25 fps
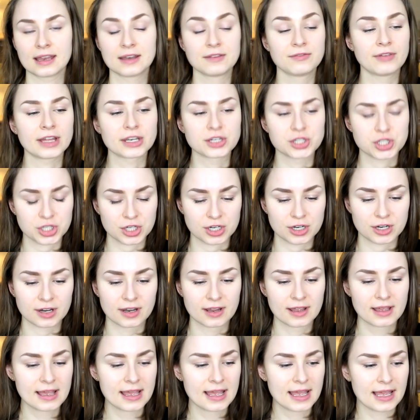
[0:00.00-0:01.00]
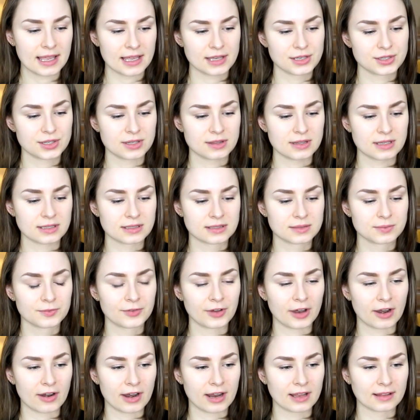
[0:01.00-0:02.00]
adventure into these
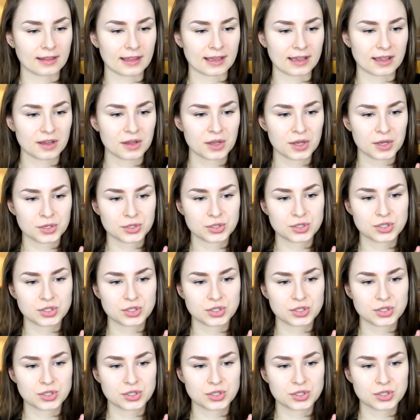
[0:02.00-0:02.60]
very like